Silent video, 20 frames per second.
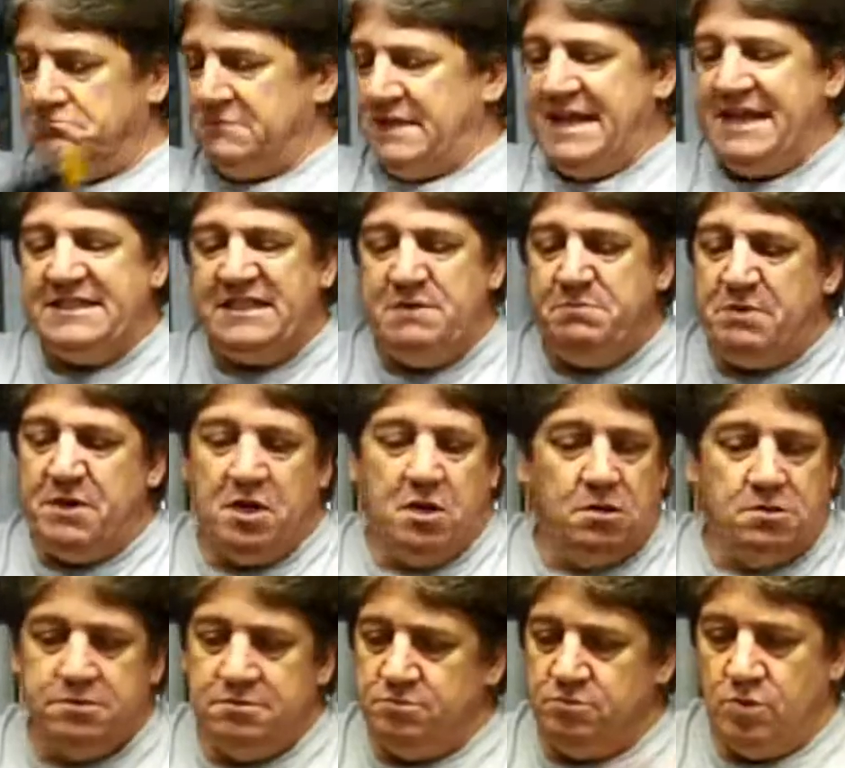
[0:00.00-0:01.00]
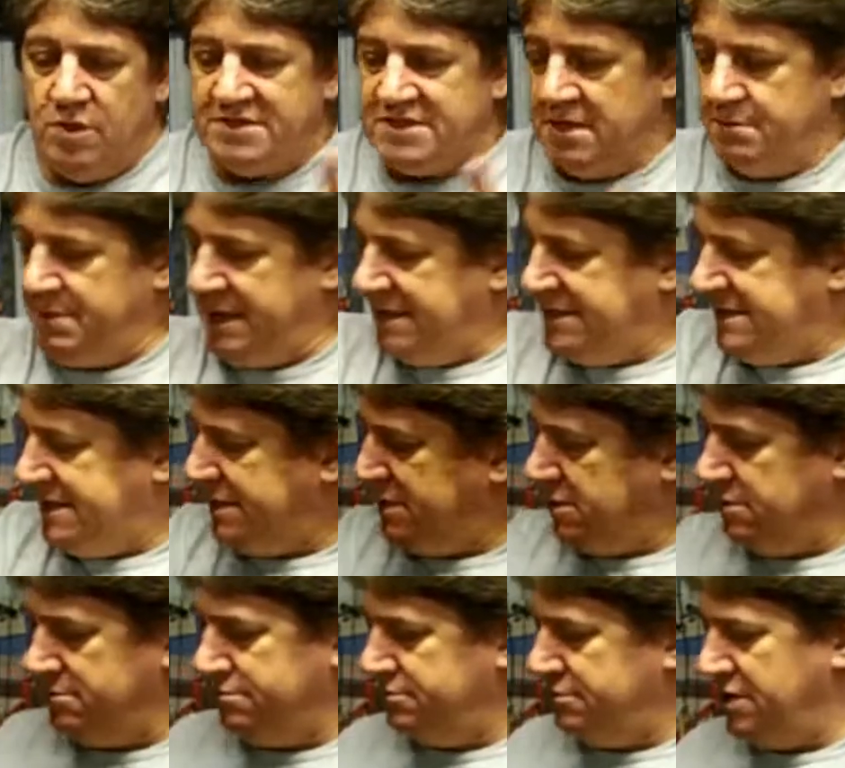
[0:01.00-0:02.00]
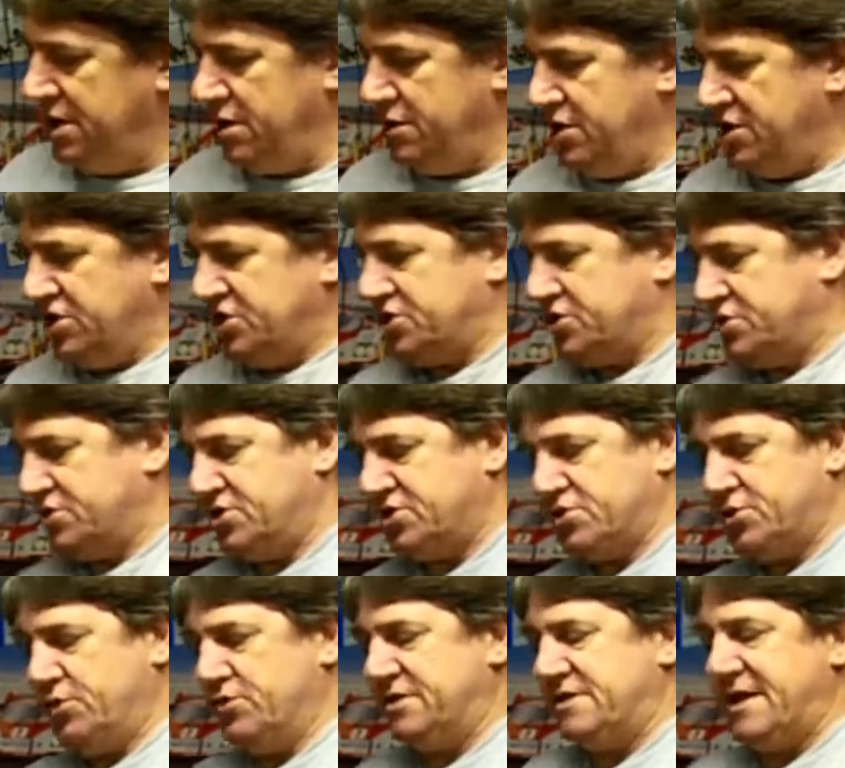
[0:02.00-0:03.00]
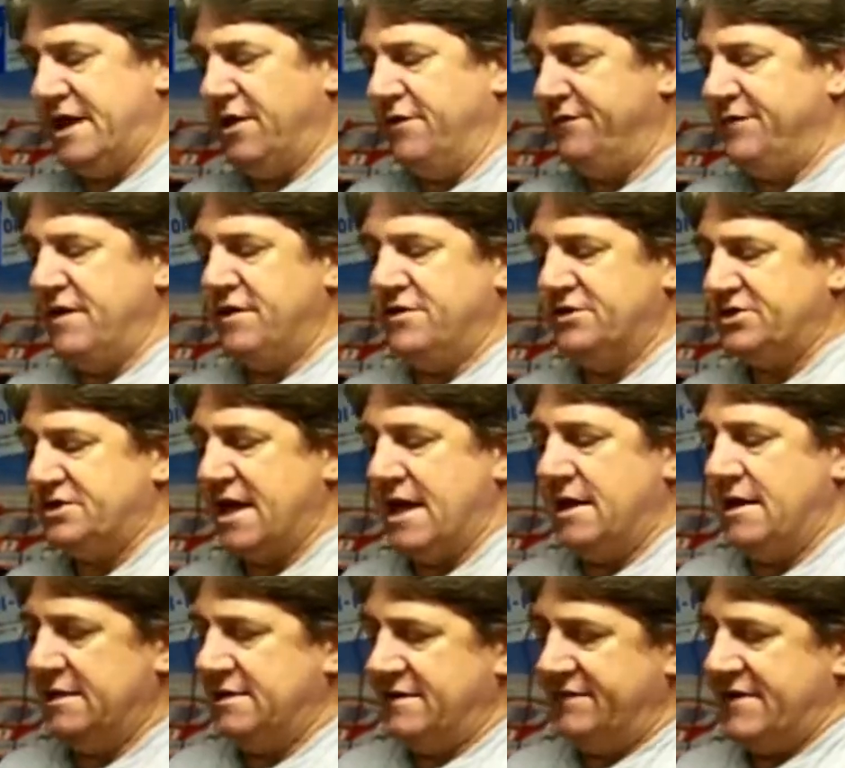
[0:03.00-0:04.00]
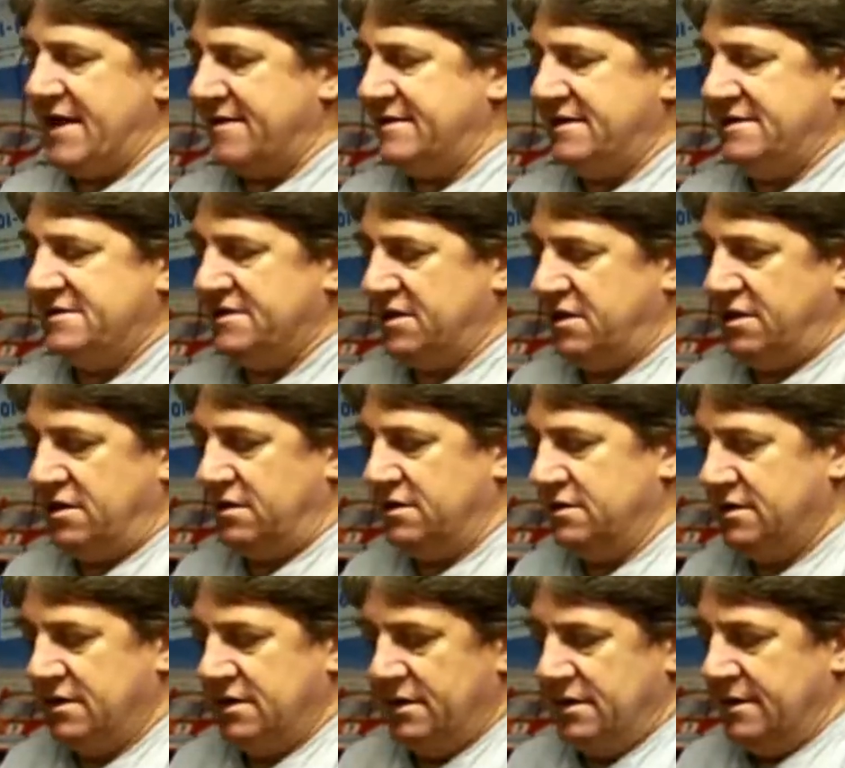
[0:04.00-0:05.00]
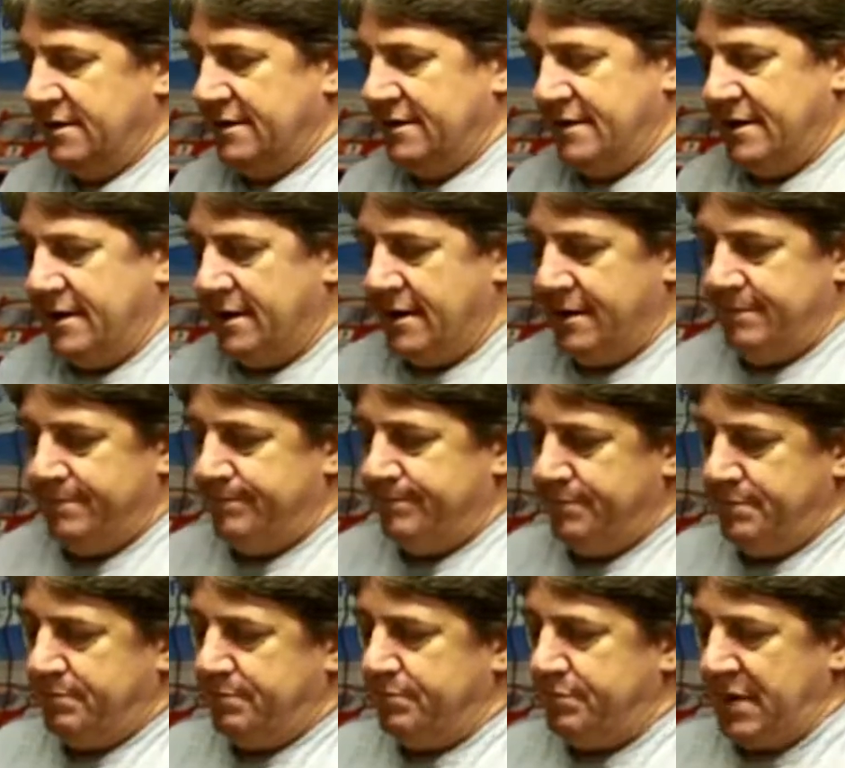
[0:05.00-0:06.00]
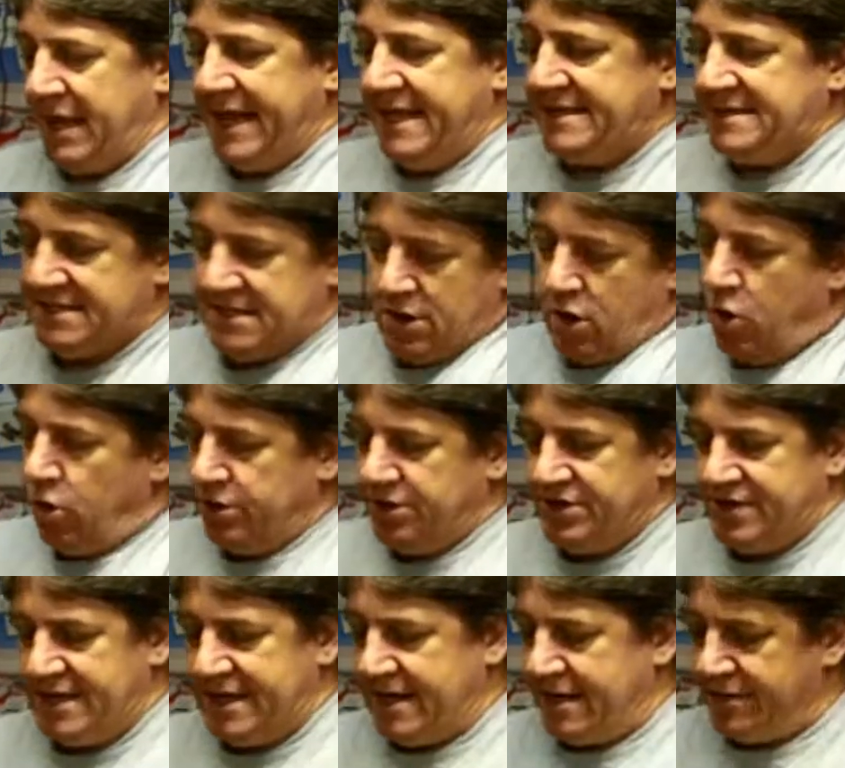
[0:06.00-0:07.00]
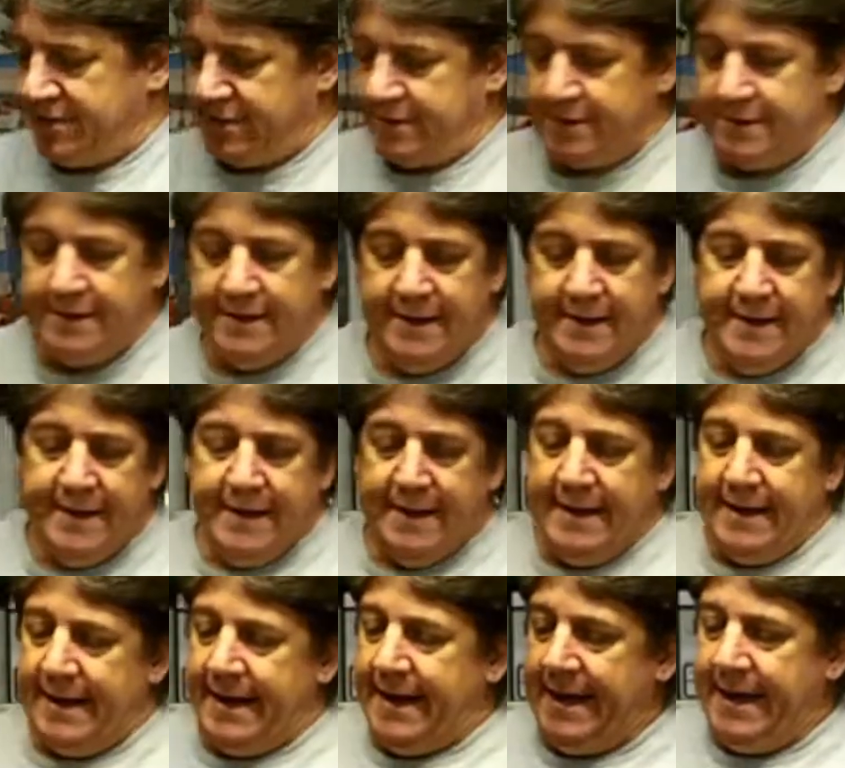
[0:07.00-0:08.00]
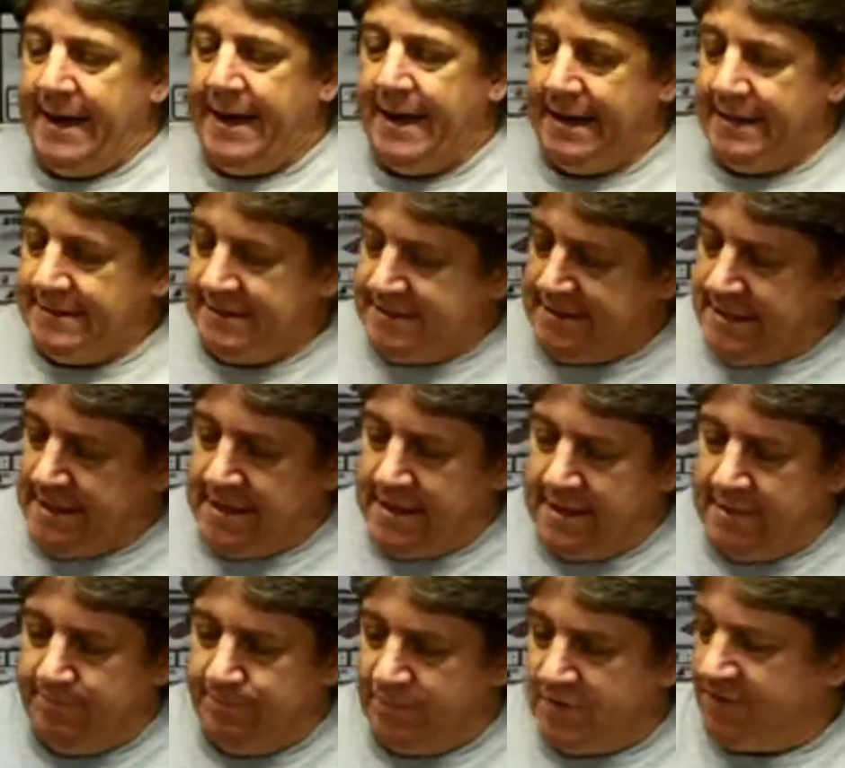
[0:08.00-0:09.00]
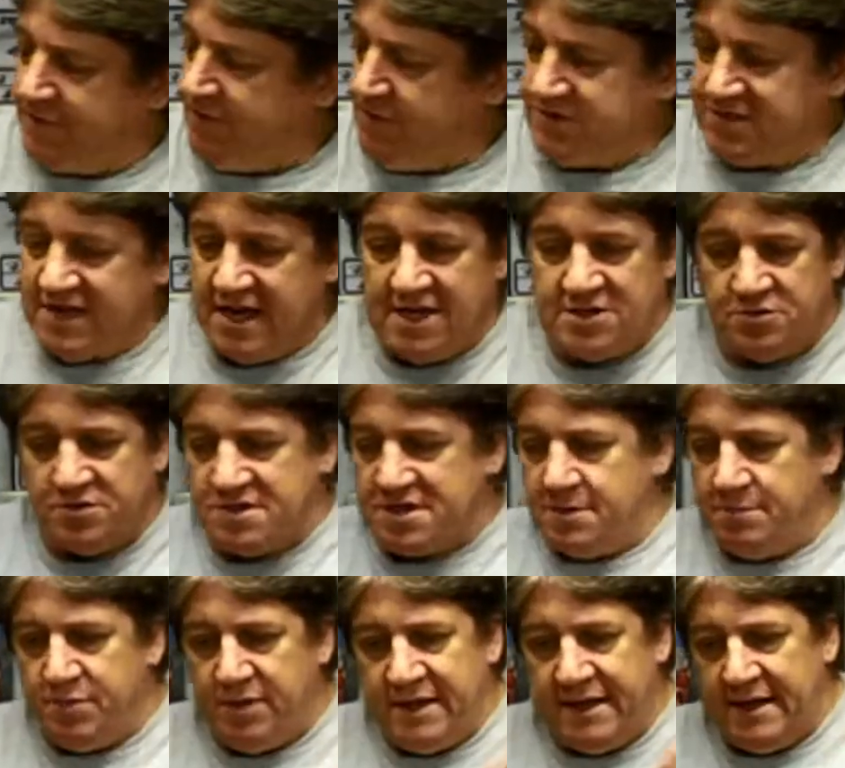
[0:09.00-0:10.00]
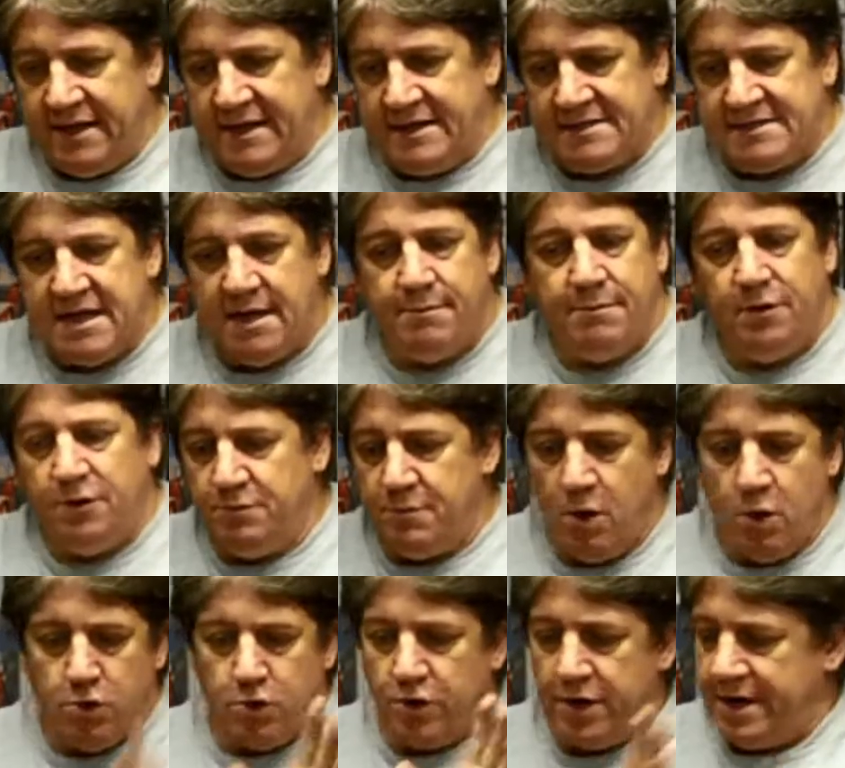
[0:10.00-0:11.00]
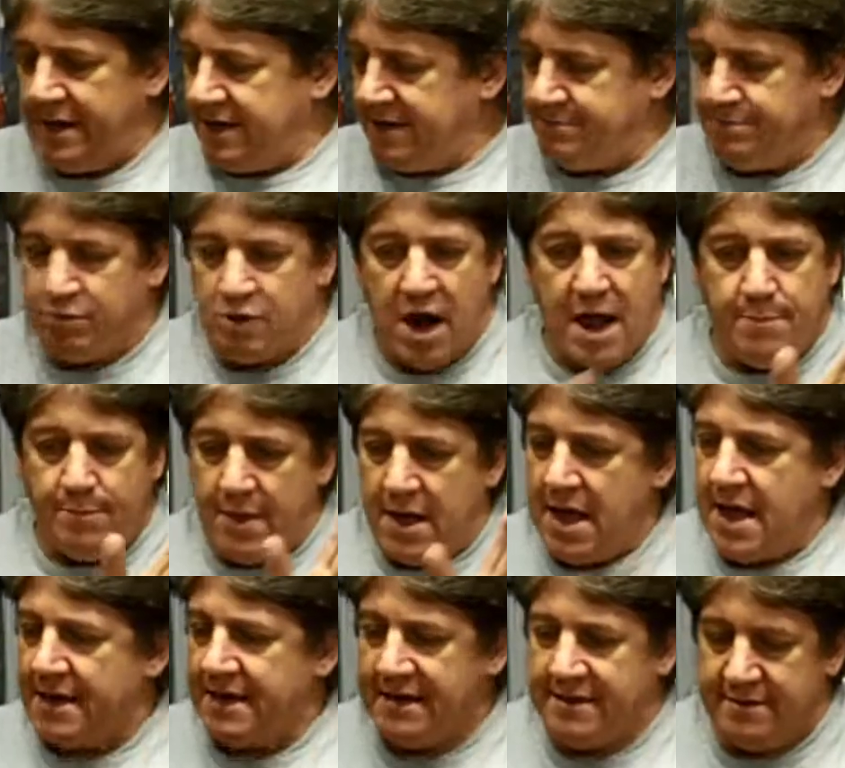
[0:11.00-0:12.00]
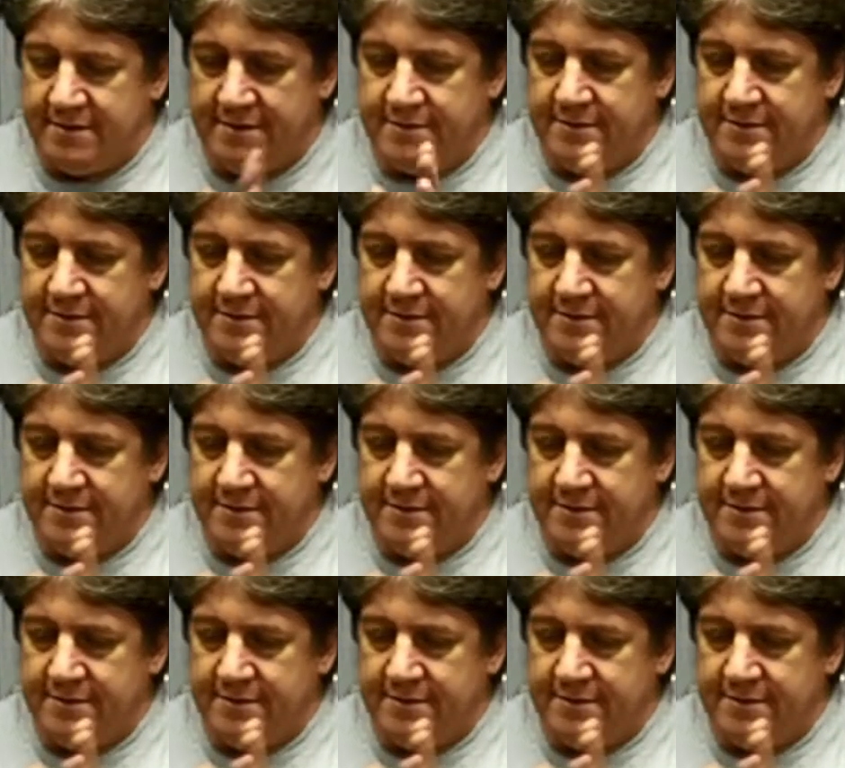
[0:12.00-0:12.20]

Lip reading: Easy build, wasn't a big deal. You know, you just screw the tail feathers on. They've got these little plates that hold it together, and the fuselage was completely assembled, motor in it, prop on it.